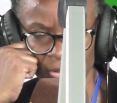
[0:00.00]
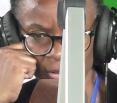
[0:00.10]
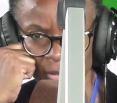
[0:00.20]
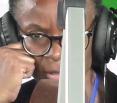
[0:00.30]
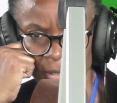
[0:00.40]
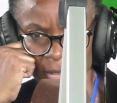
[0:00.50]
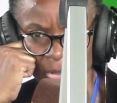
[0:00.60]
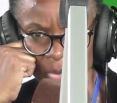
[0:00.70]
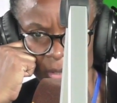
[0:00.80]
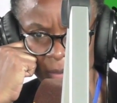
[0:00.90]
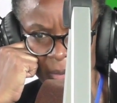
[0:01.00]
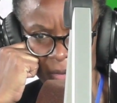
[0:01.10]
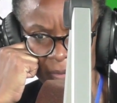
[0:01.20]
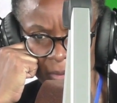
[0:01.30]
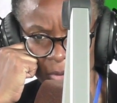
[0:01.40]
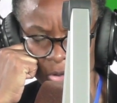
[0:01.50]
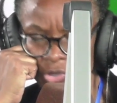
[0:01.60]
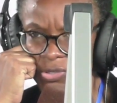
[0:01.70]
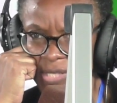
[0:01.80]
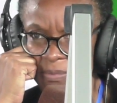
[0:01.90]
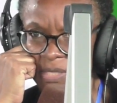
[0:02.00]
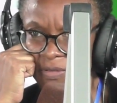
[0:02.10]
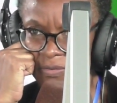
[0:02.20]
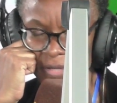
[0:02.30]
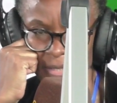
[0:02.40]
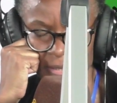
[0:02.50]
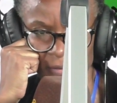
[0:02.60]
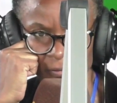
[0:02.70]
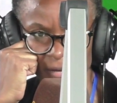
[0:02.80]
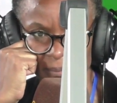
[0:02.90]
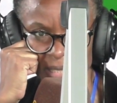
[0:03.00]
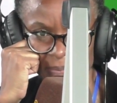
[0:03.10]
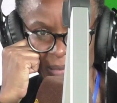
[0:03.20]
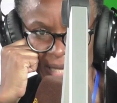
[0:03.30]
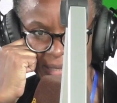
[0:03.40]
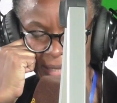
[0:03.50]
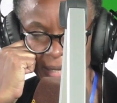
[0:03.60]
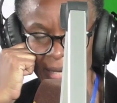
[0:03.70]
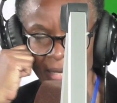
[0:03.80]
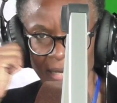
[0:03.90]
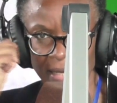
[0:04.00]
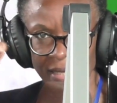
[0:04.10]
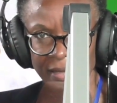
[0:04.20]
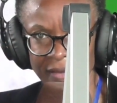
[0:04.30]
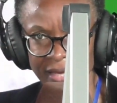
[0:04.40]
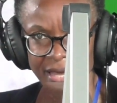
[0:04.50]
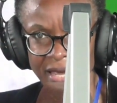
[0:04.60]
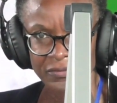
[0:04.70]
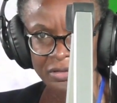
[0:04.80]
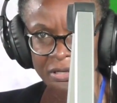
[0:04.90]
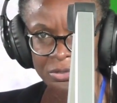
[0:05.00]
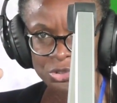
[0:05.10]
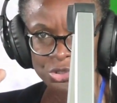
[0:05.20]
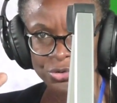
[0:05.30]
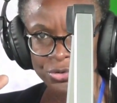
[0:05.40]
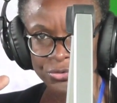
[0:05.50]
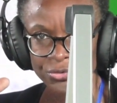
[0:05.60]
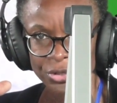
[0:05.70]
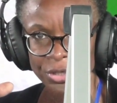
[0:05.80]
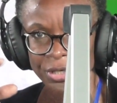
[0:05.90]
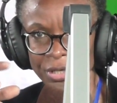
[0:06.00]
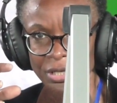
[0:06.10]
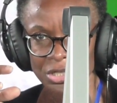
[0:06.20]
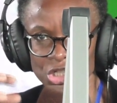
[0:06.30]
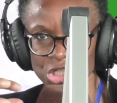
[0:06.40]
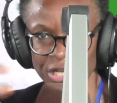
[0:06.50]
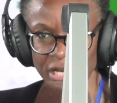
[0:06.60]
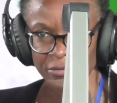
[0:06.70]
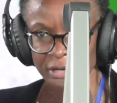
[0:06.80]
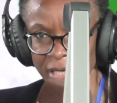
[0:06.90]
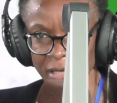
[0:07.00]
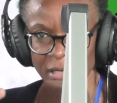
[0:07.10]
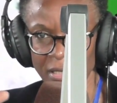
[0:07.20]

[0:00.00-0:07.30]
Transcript: and talking about contraceptive advice and family planning, and they have a culture of sharing